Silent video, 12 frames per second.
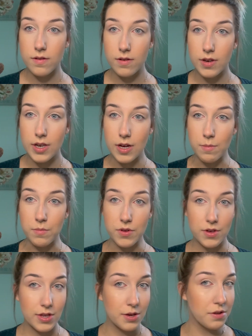Yeah, well, you
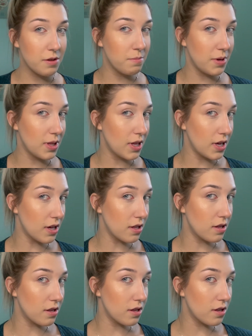see what I mean? Like,
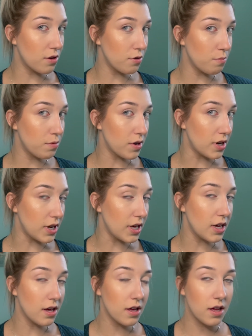it's so
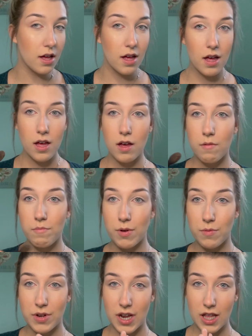pretty, but
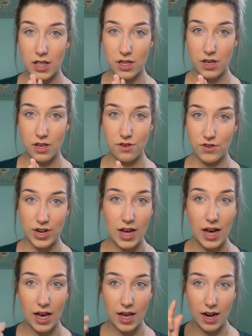when I look straight
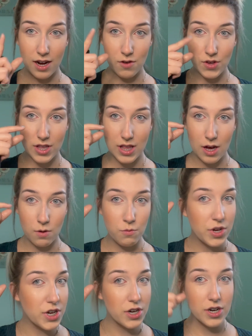ahead, I don't get that
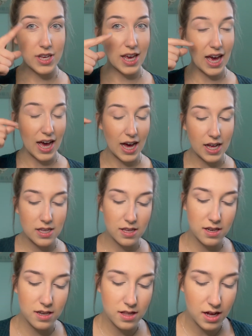weird
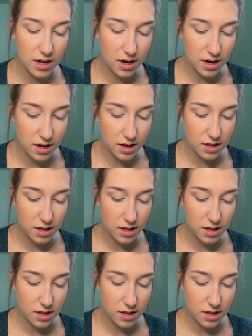cast that